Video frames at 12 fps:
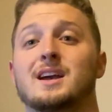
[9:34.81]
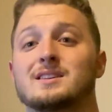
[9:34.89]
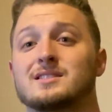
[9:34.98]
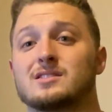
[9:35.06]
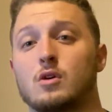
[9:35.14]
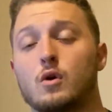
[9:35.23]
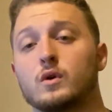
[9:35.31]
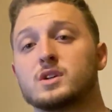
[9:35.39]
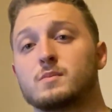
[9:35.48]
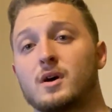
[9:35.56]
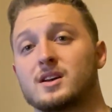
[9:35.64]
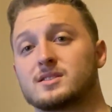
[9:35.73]
Yes, it's
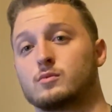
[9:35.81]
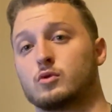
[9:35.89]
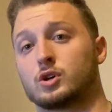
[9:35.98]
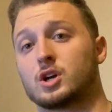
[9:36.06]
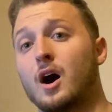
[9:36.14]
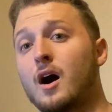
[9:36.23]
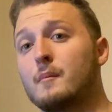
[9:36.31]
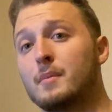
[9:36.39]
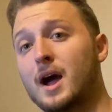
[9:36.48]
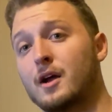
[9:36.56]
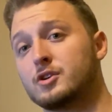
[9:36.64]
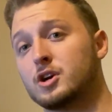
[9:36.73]
always possible to
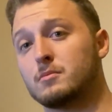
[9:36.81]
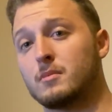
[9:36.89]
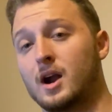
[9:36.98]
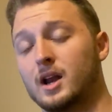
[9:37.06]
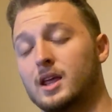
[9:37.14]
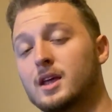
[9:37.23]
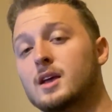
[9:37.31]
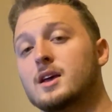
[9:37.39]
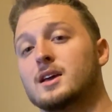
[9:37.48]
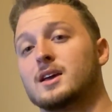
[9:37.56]
compound your money